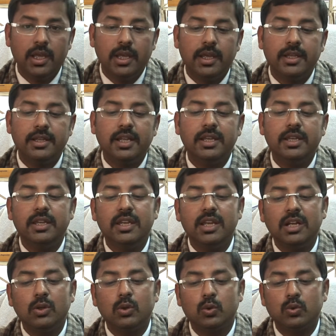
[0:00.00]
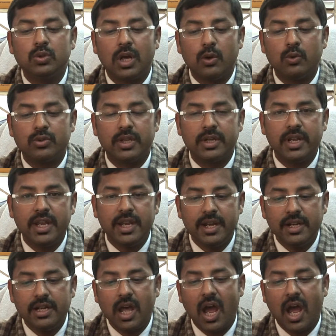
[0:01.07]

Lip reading: In the year 2008,